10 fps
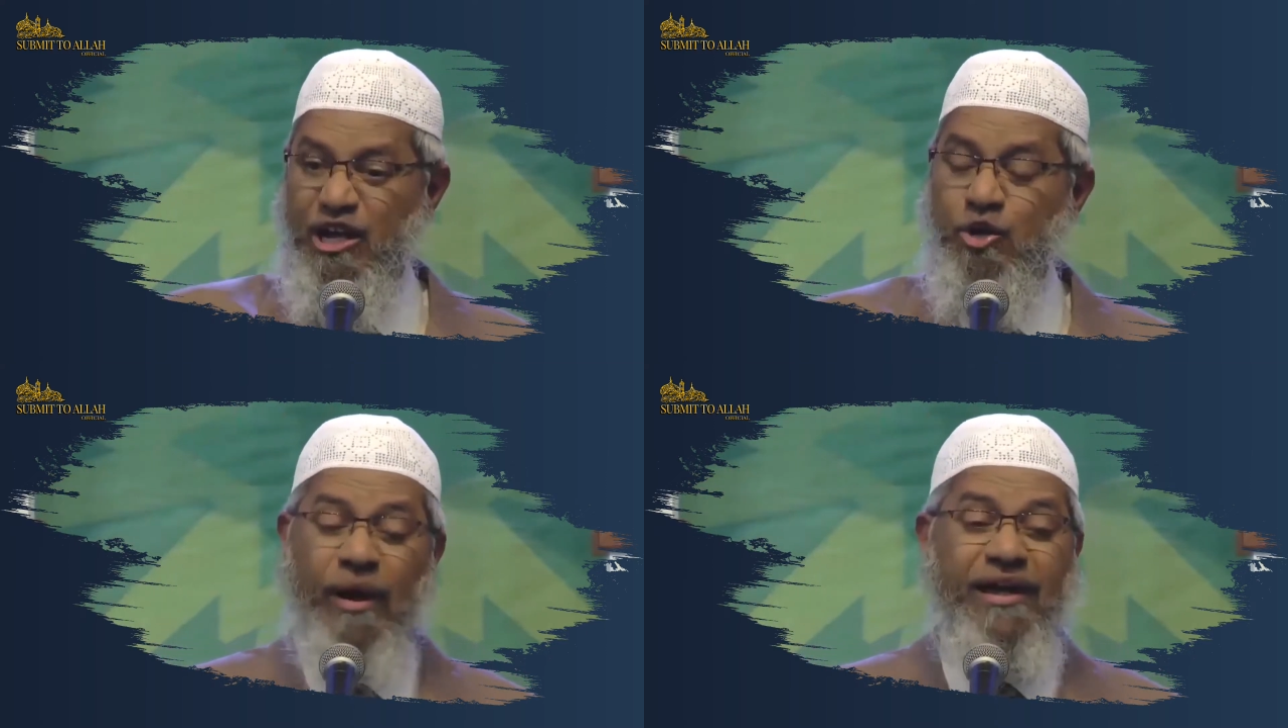
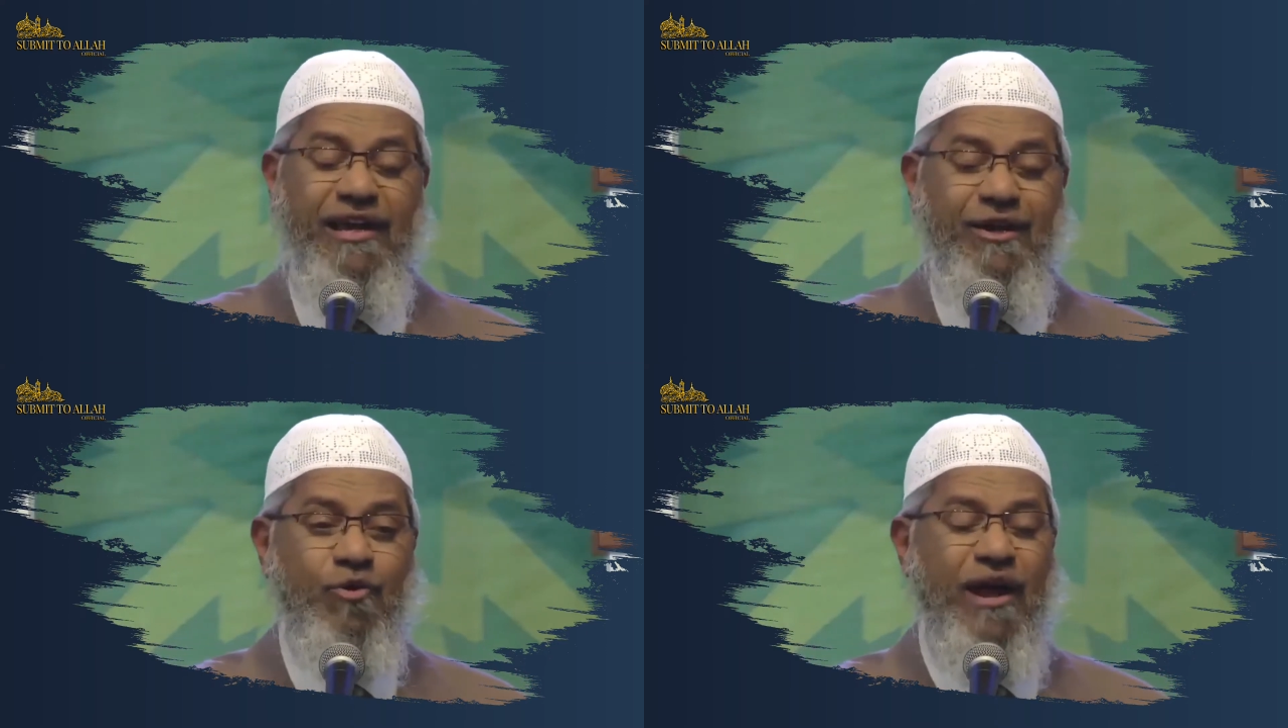
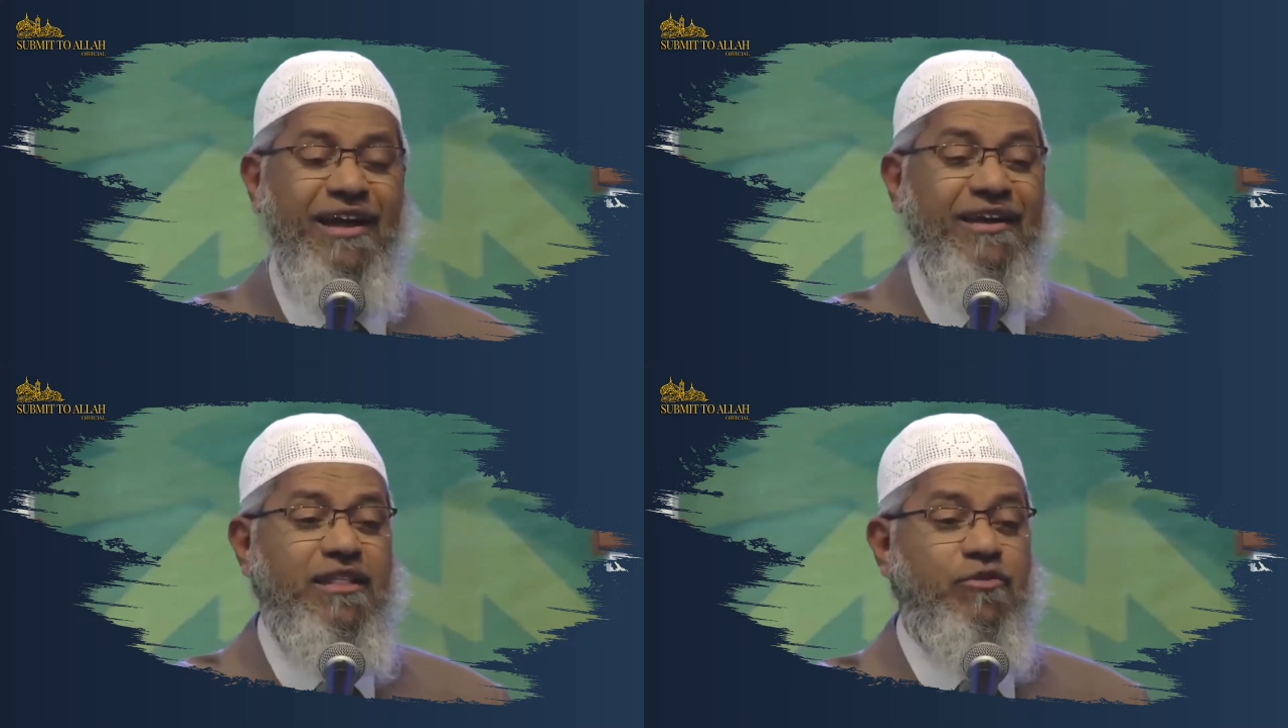22
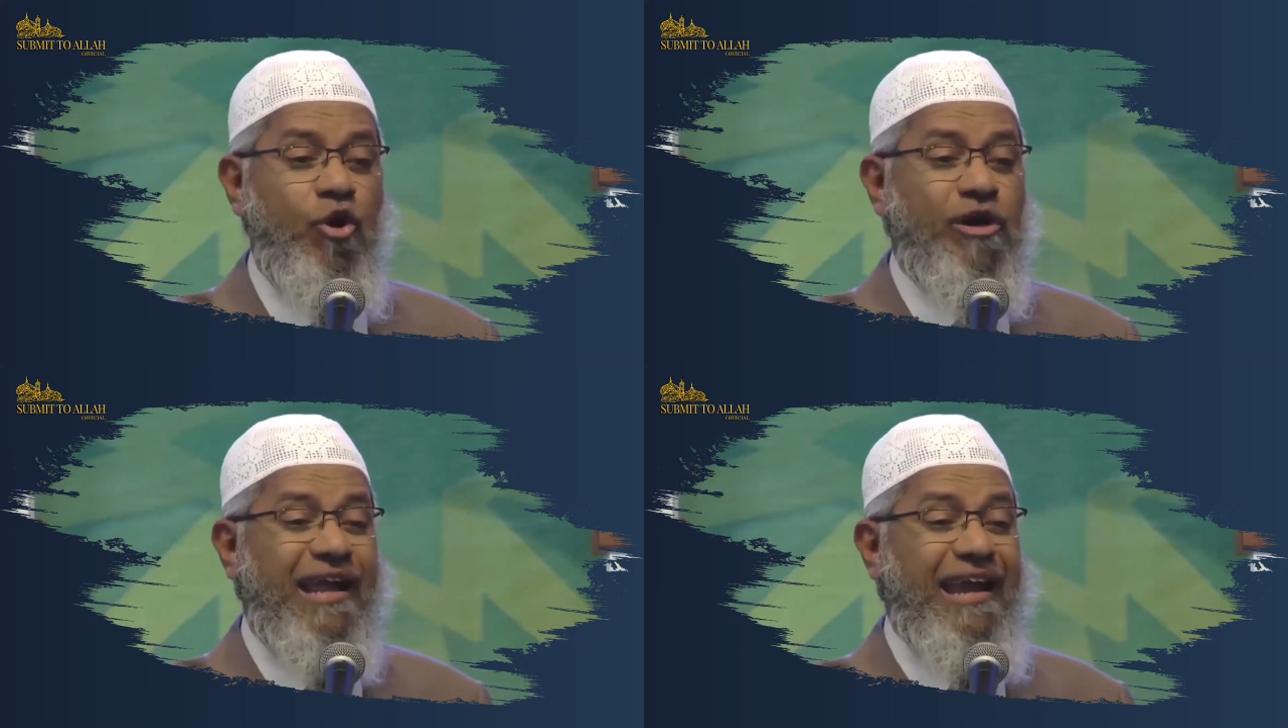countries
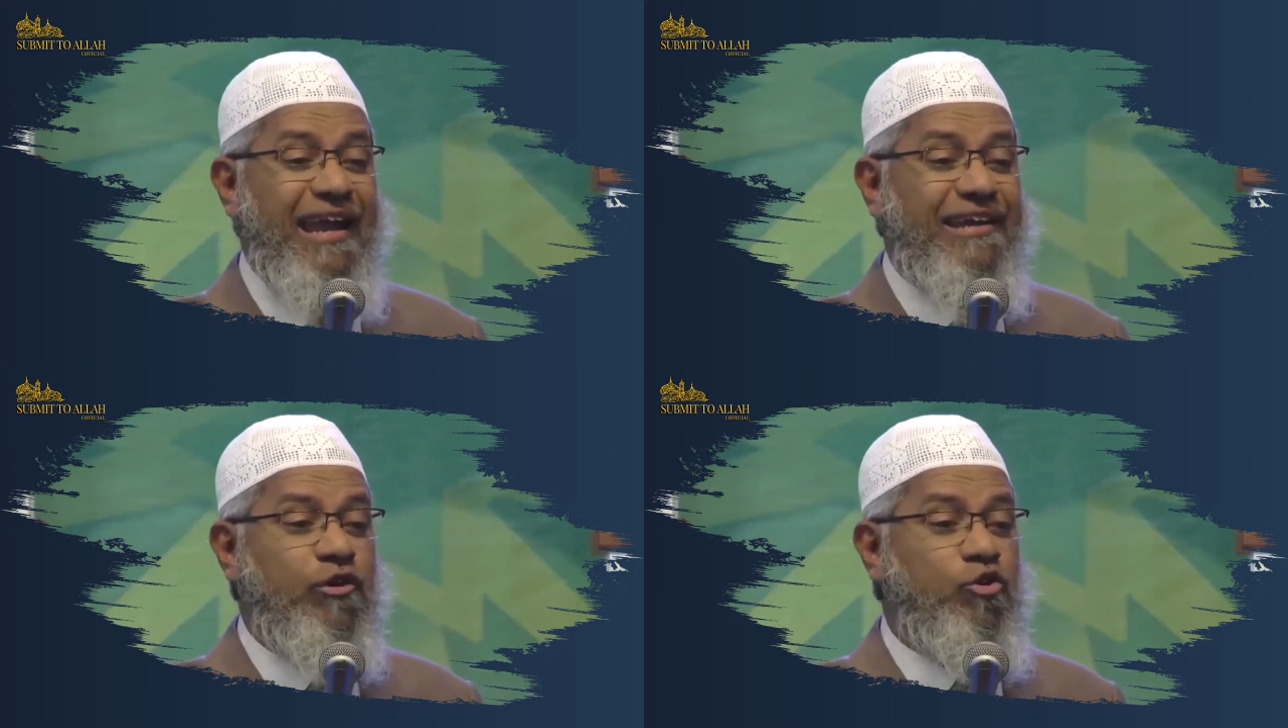wrote a
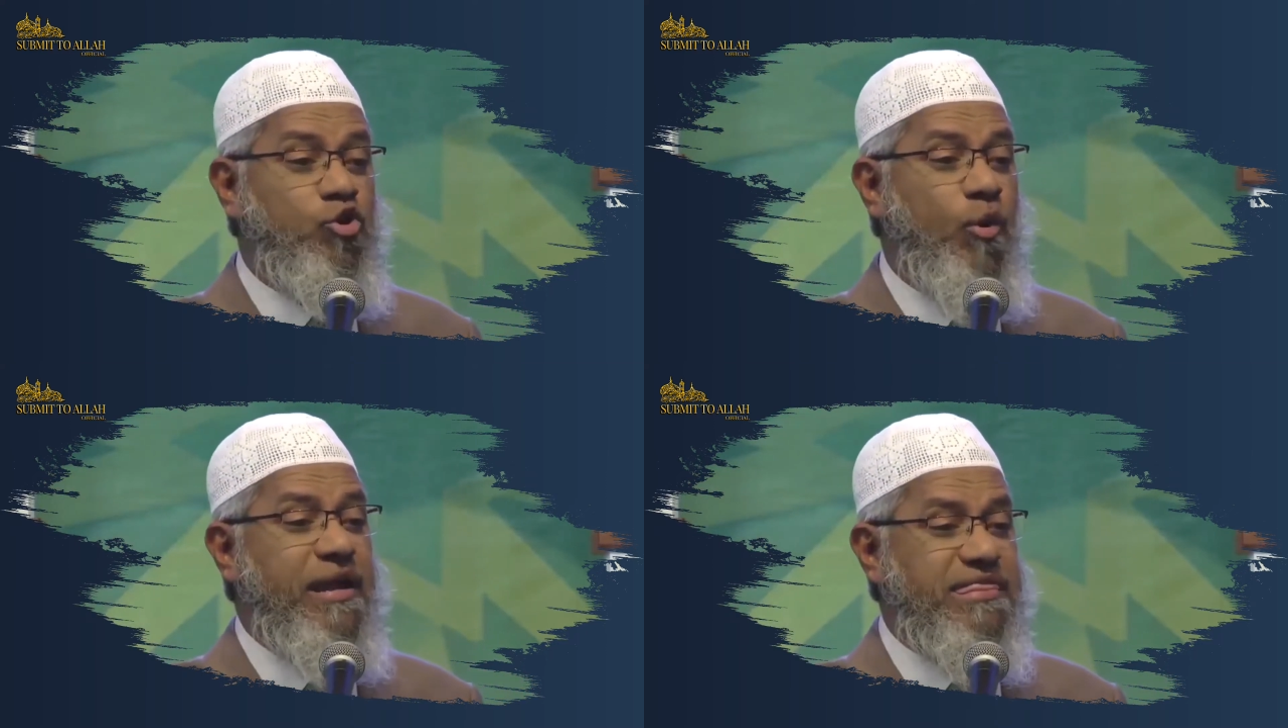letter to
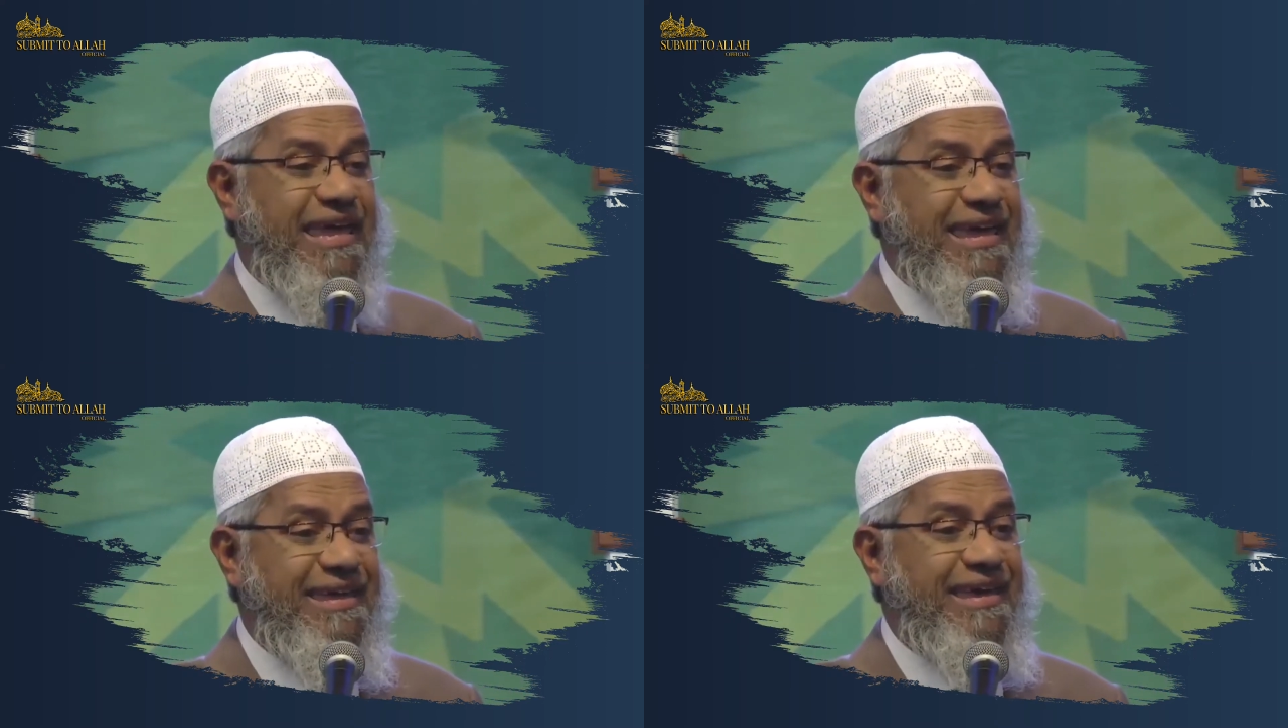UN
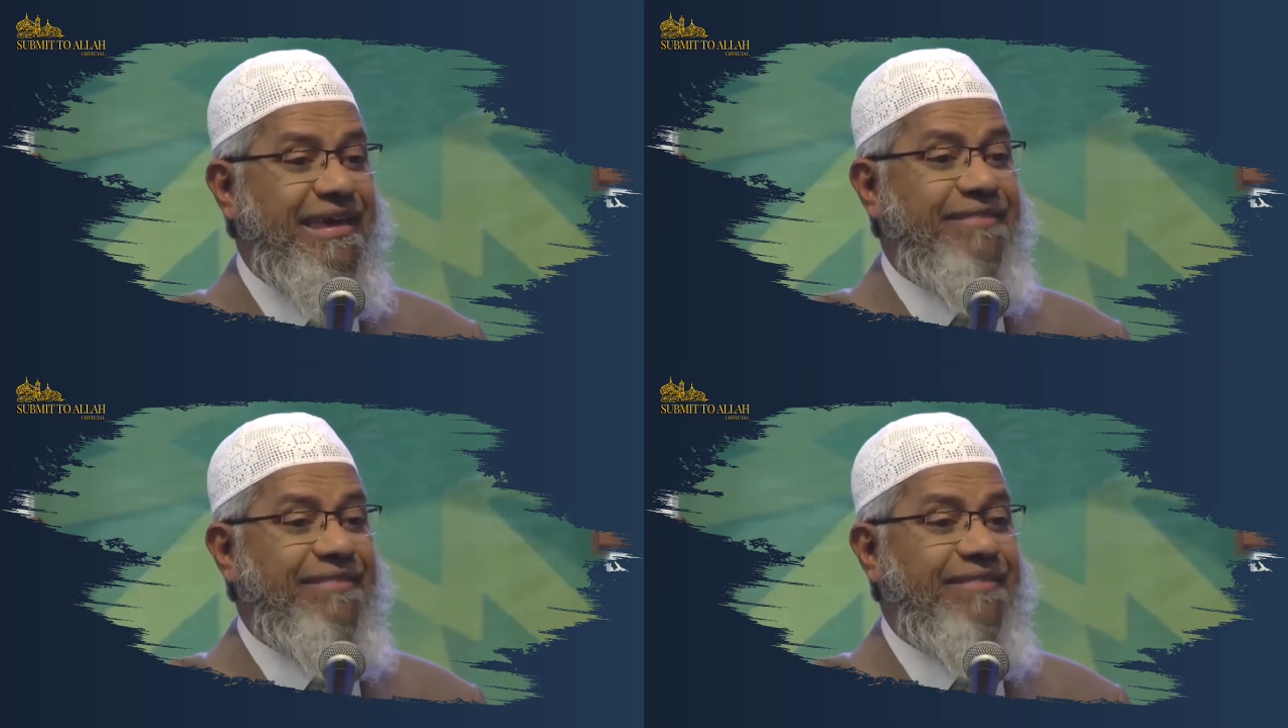saying